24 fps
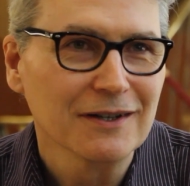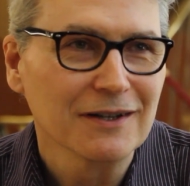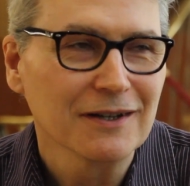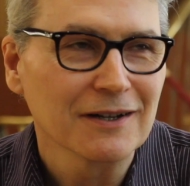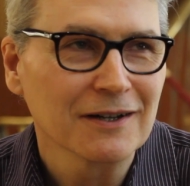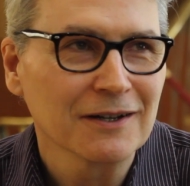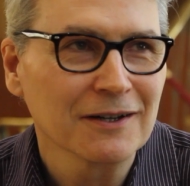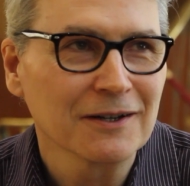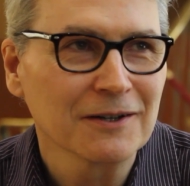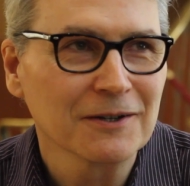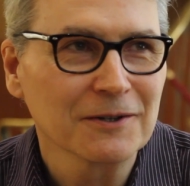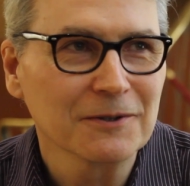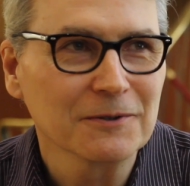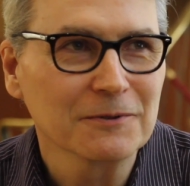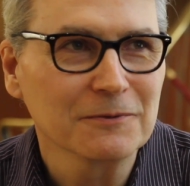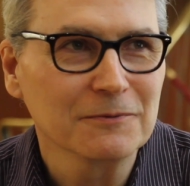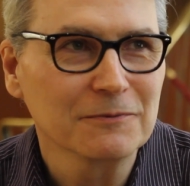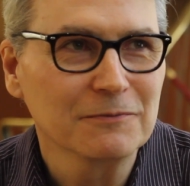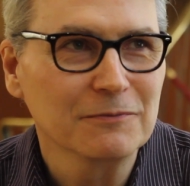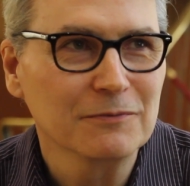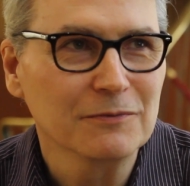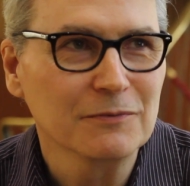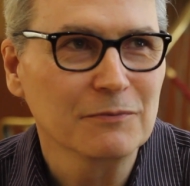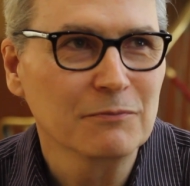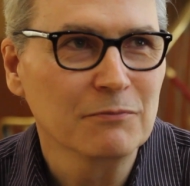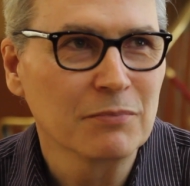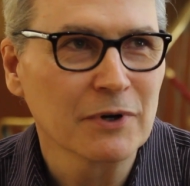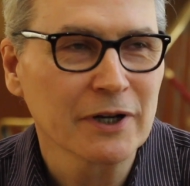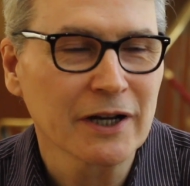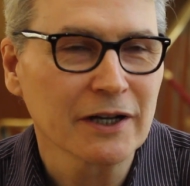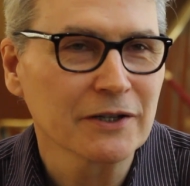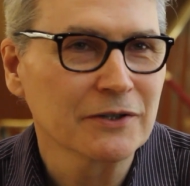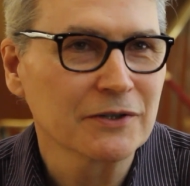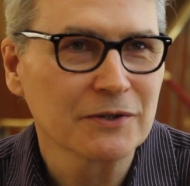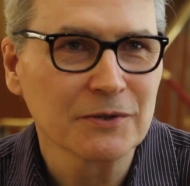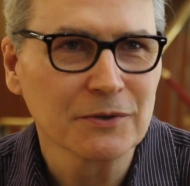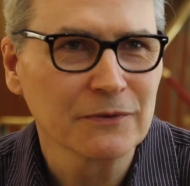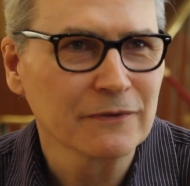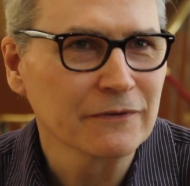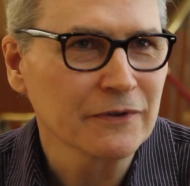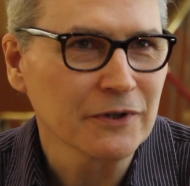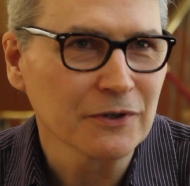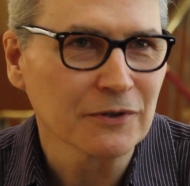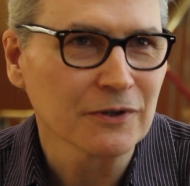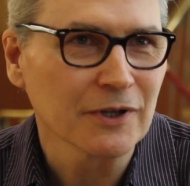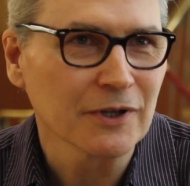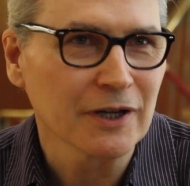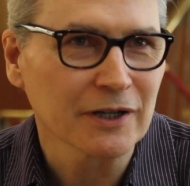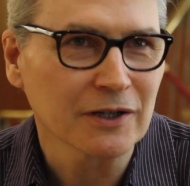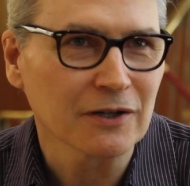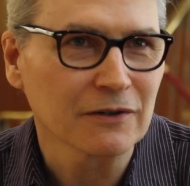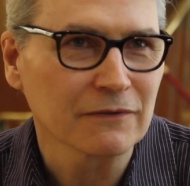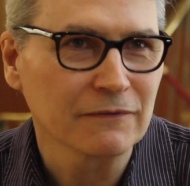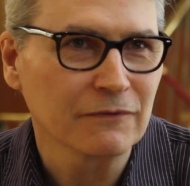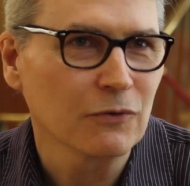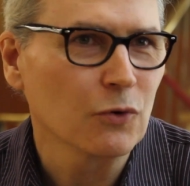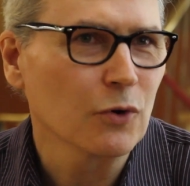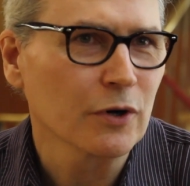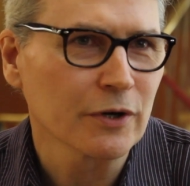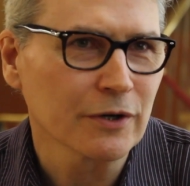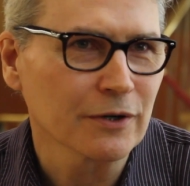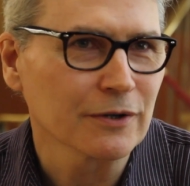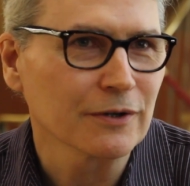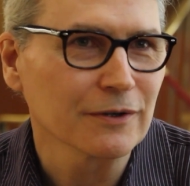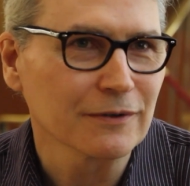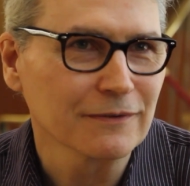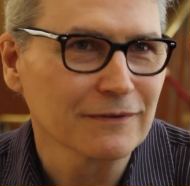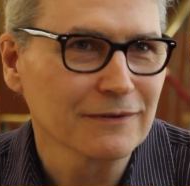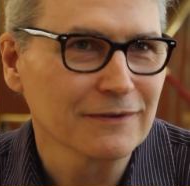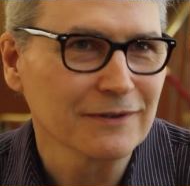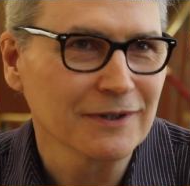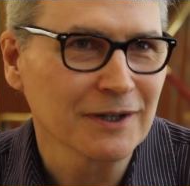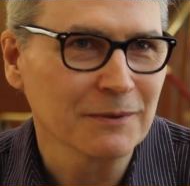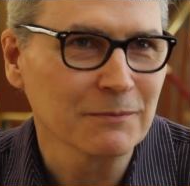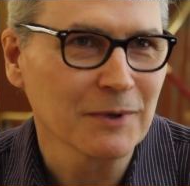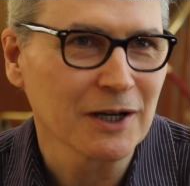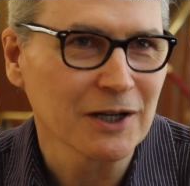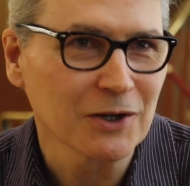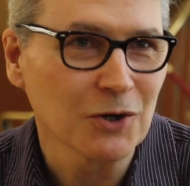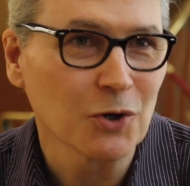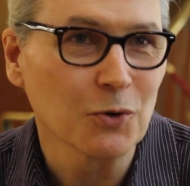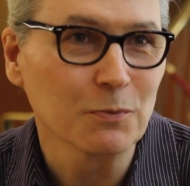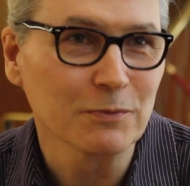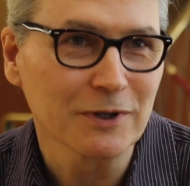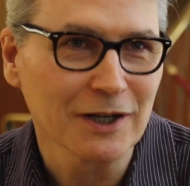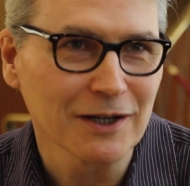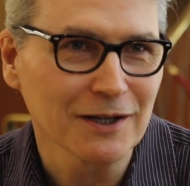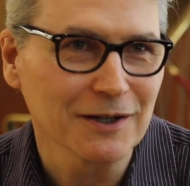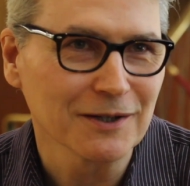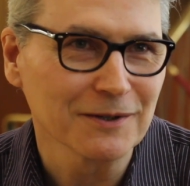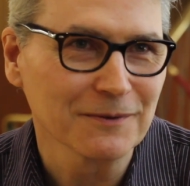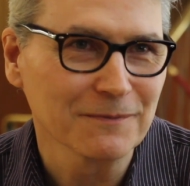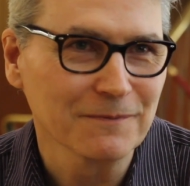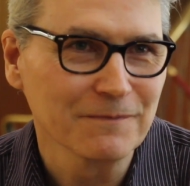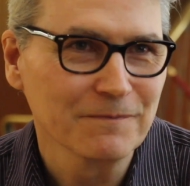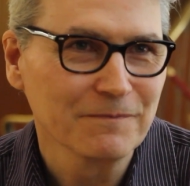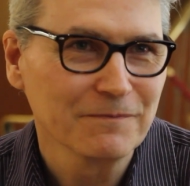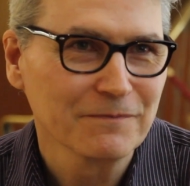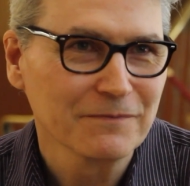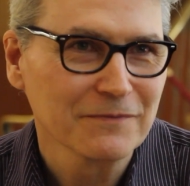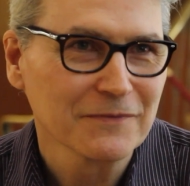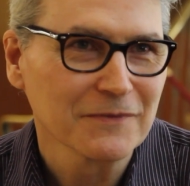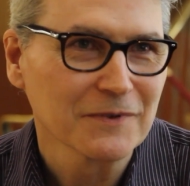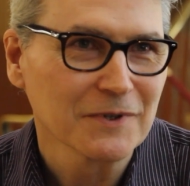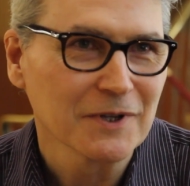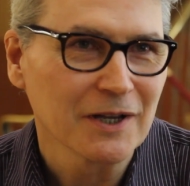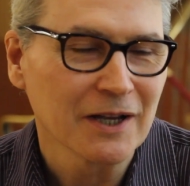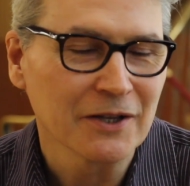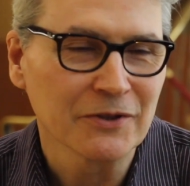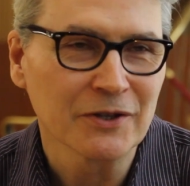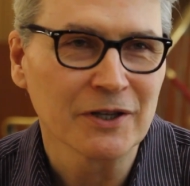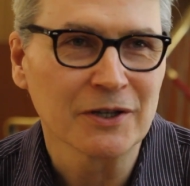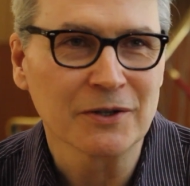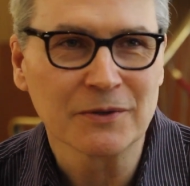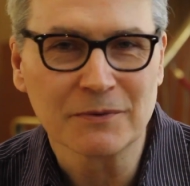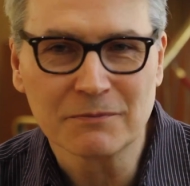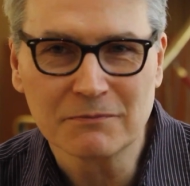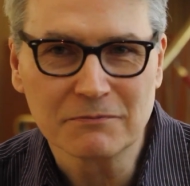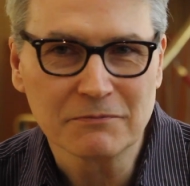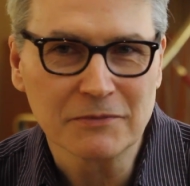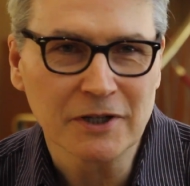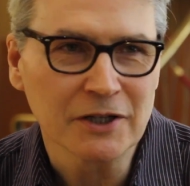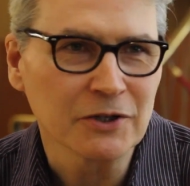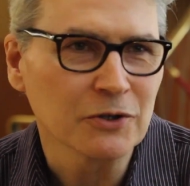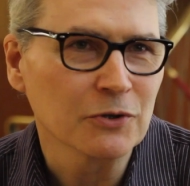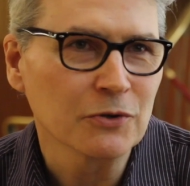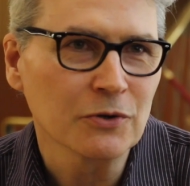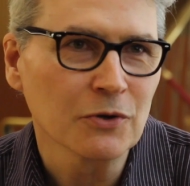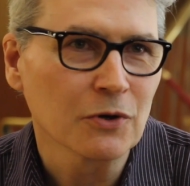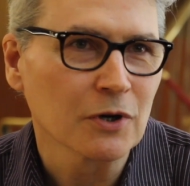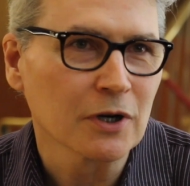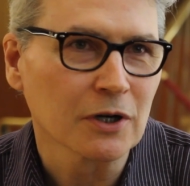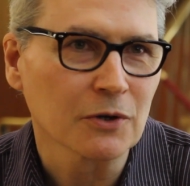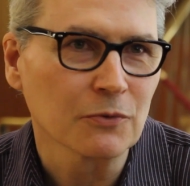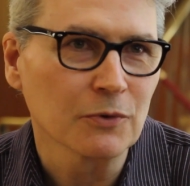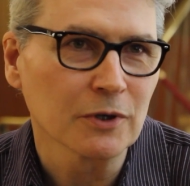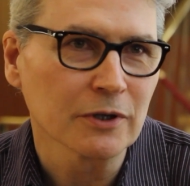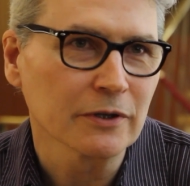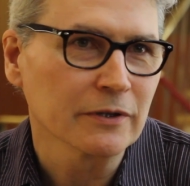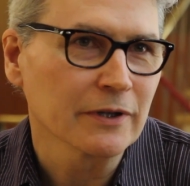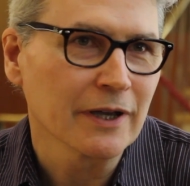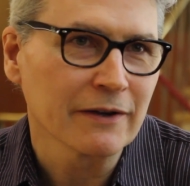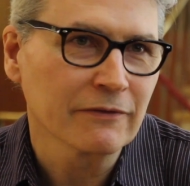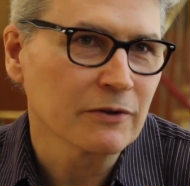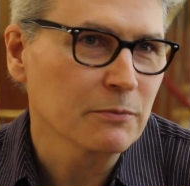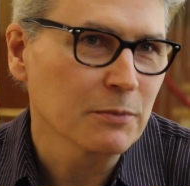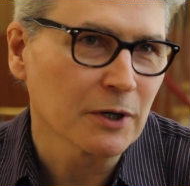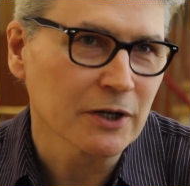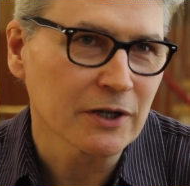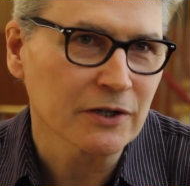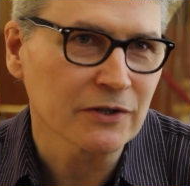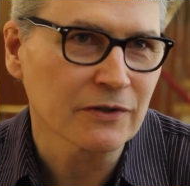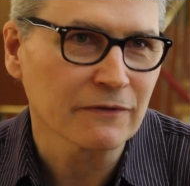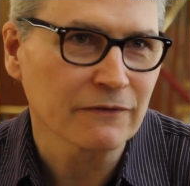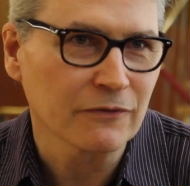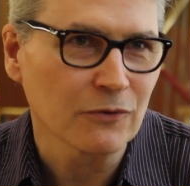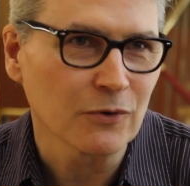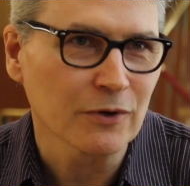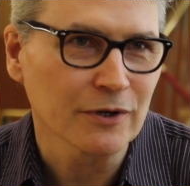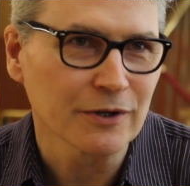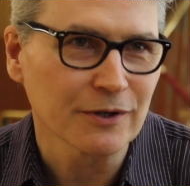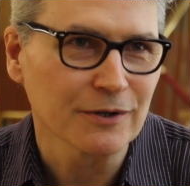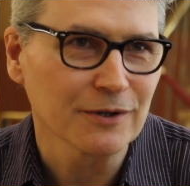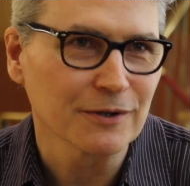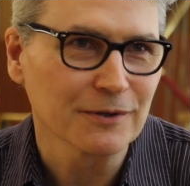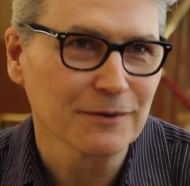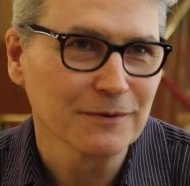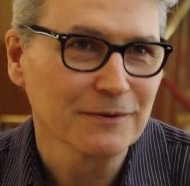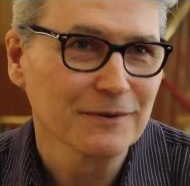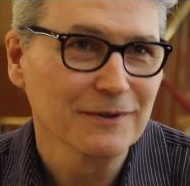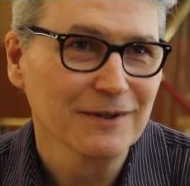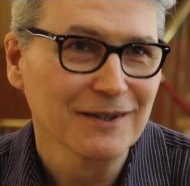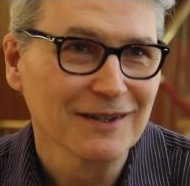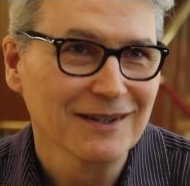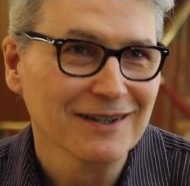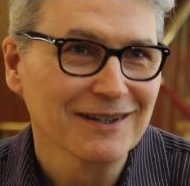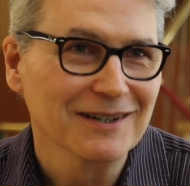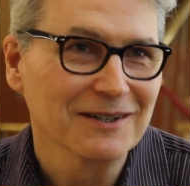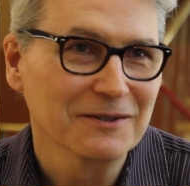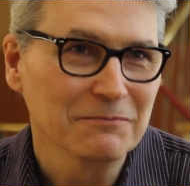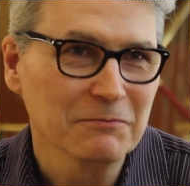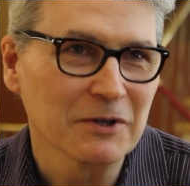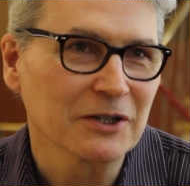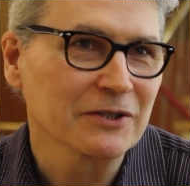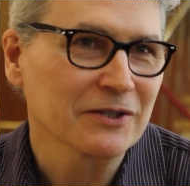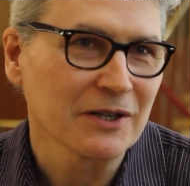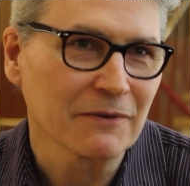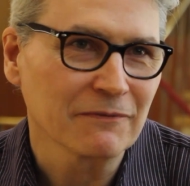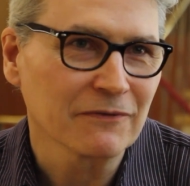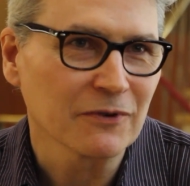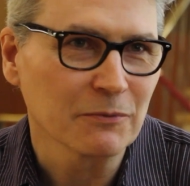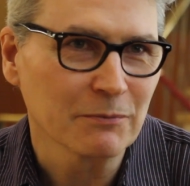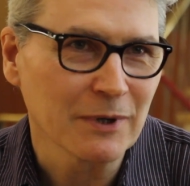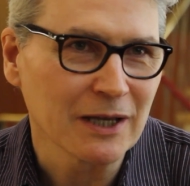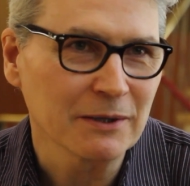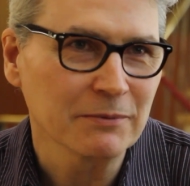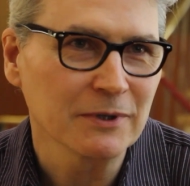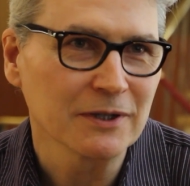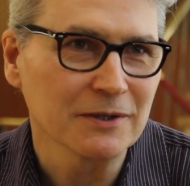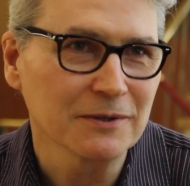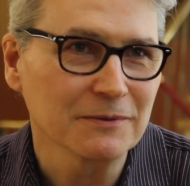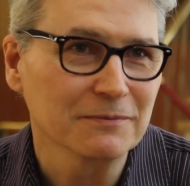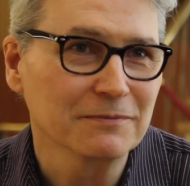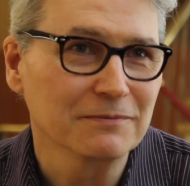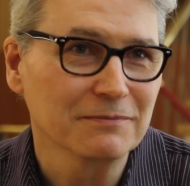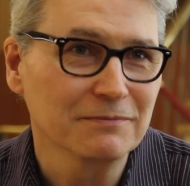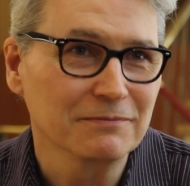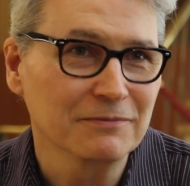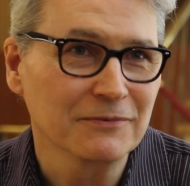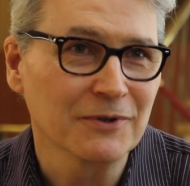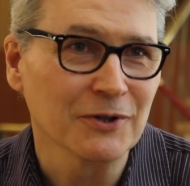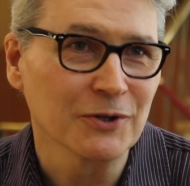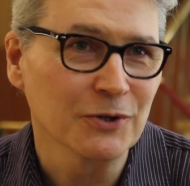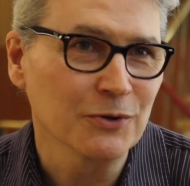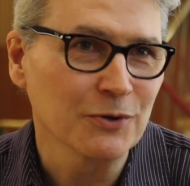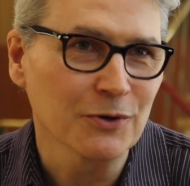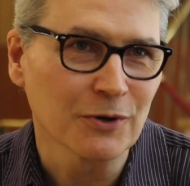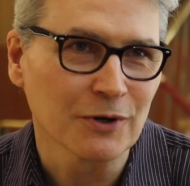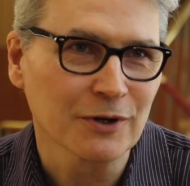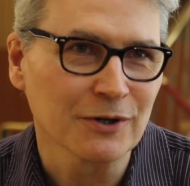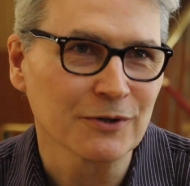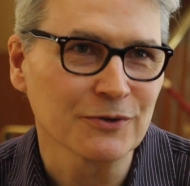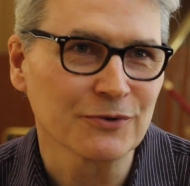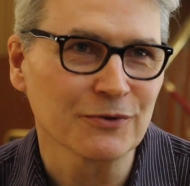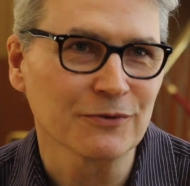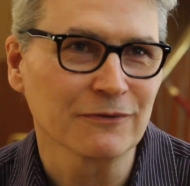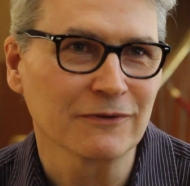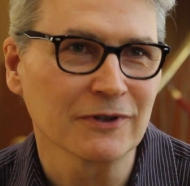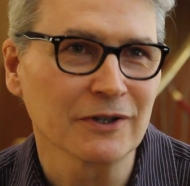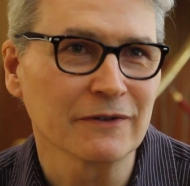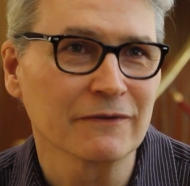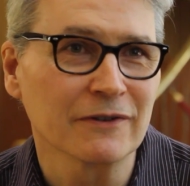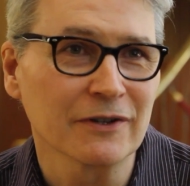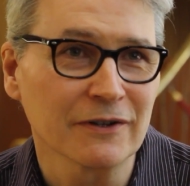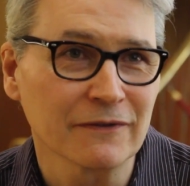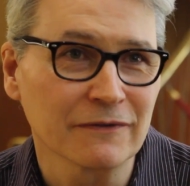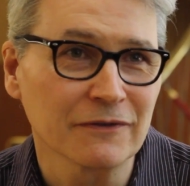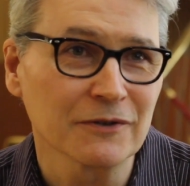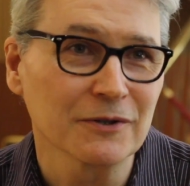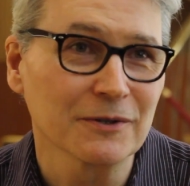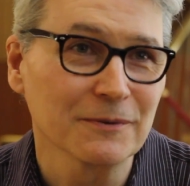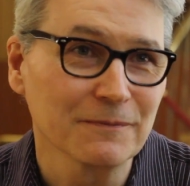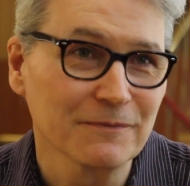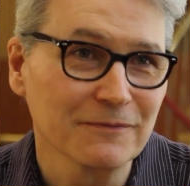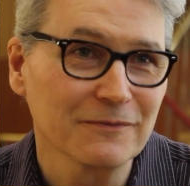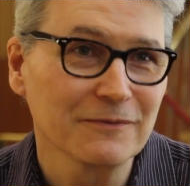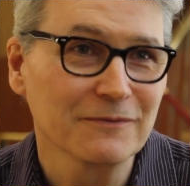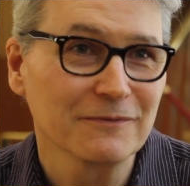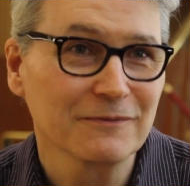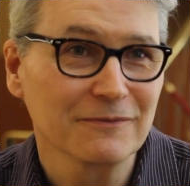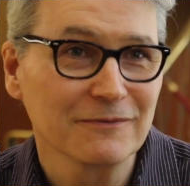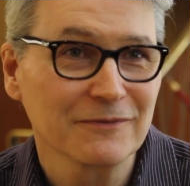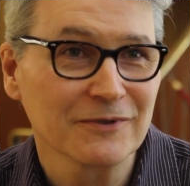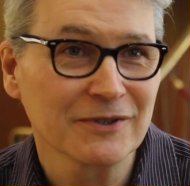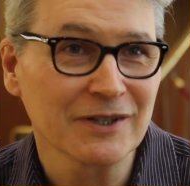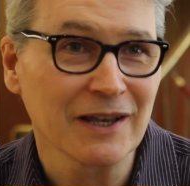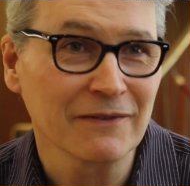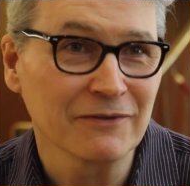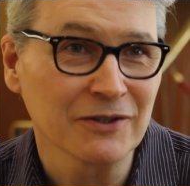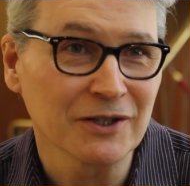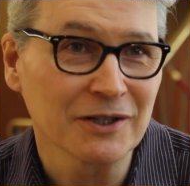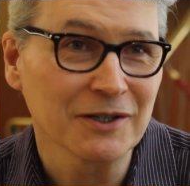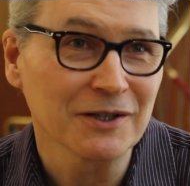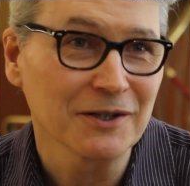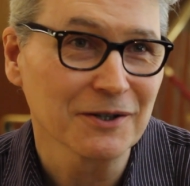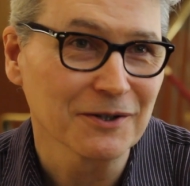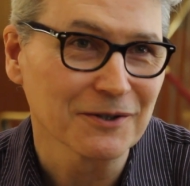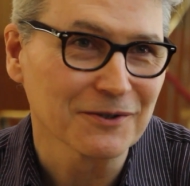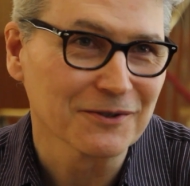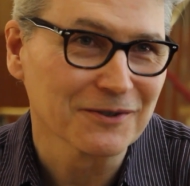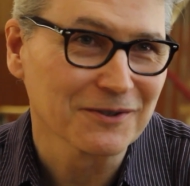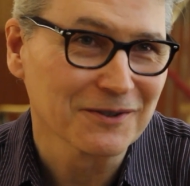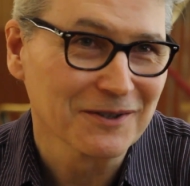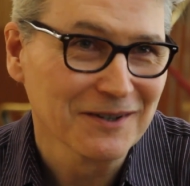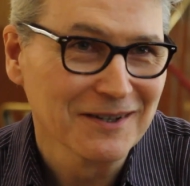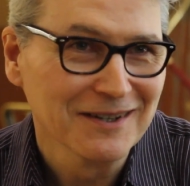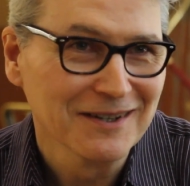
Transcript: but I still feel like a foreigner in my hometown. And then in New York, well, everybody's a foreigner, except for maybe the New Yorkers who've lived there for 70 years.